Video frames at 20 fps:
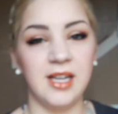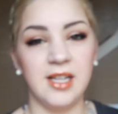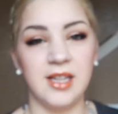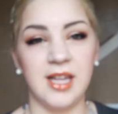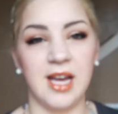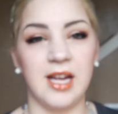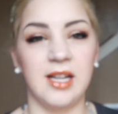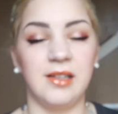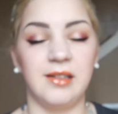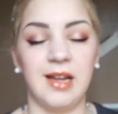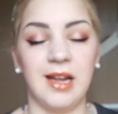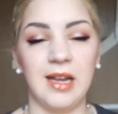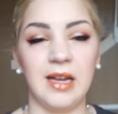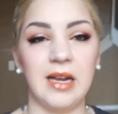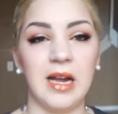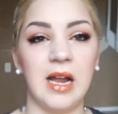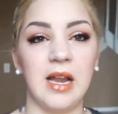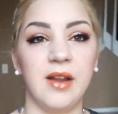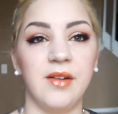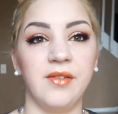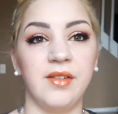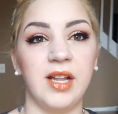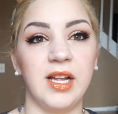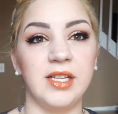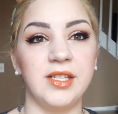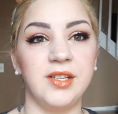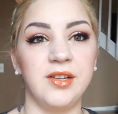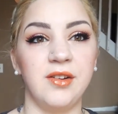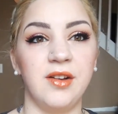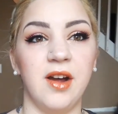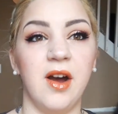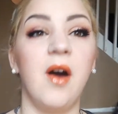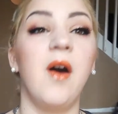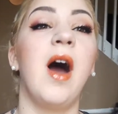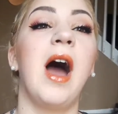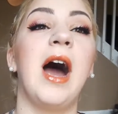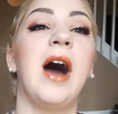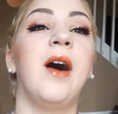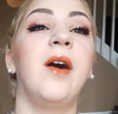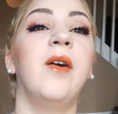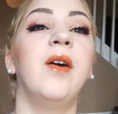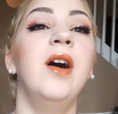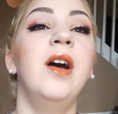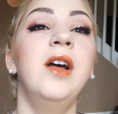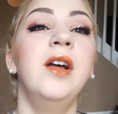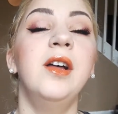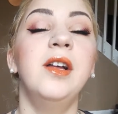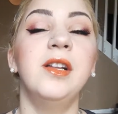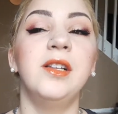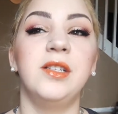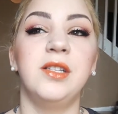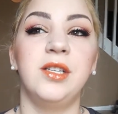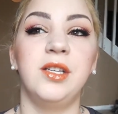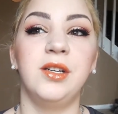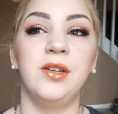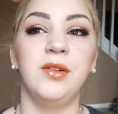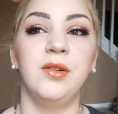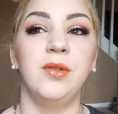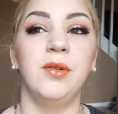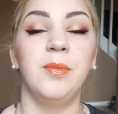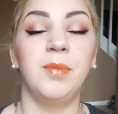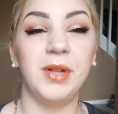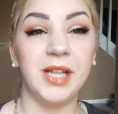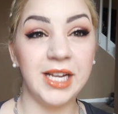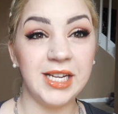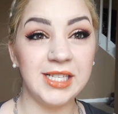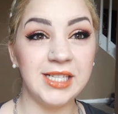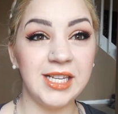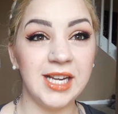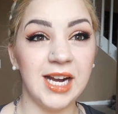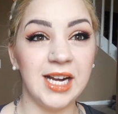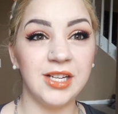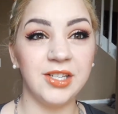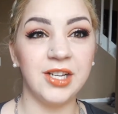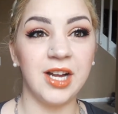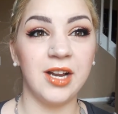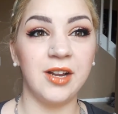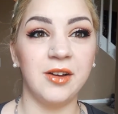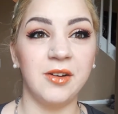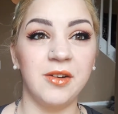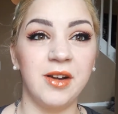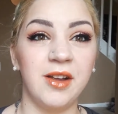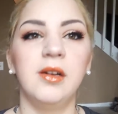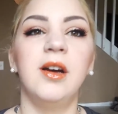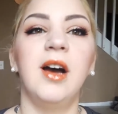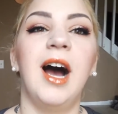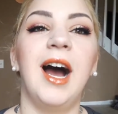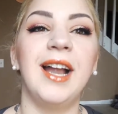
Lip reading: there that like kind of lets you know how to place the eyeshadow.